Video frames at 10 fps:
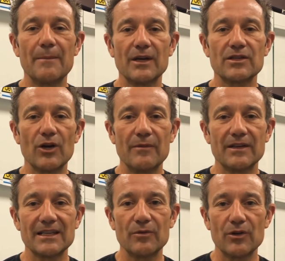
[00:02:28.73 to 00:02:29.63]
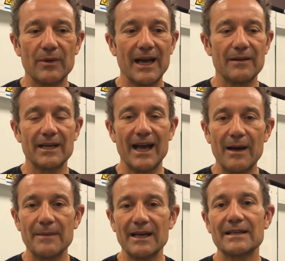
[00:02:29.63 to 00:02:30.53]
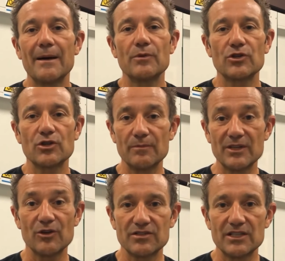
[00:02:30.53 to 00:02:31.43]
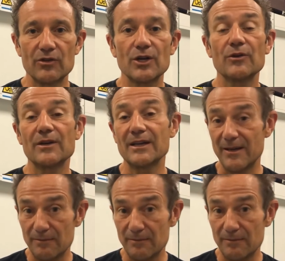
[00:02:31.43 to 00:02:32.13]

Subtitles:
because obviously when we have an ambient temperature below 0